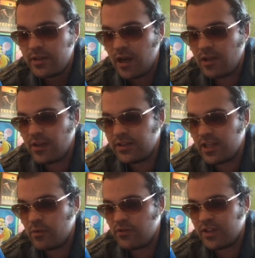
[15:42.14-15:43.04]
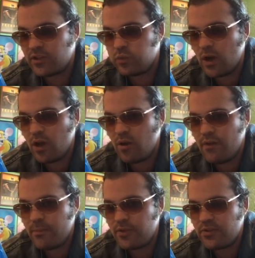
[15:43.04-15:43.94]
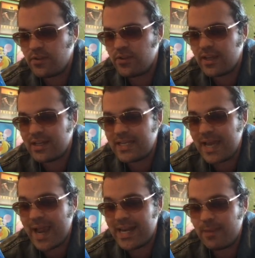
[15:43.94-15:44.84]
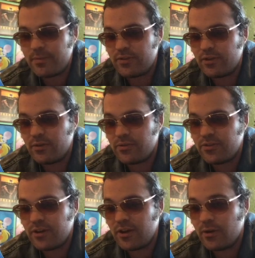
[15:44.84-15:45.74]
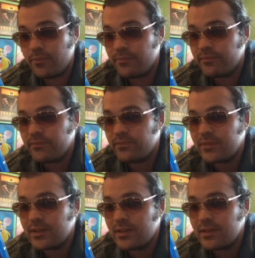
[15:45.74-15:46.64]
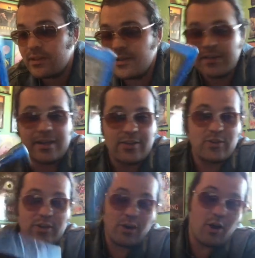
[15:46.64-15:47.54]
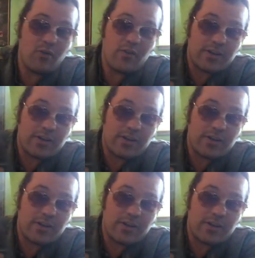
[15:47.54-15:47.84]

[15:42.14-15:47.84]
unlike the other ones, like 12 episodes, this is like 9 episodes, so yeah, so you know, all of our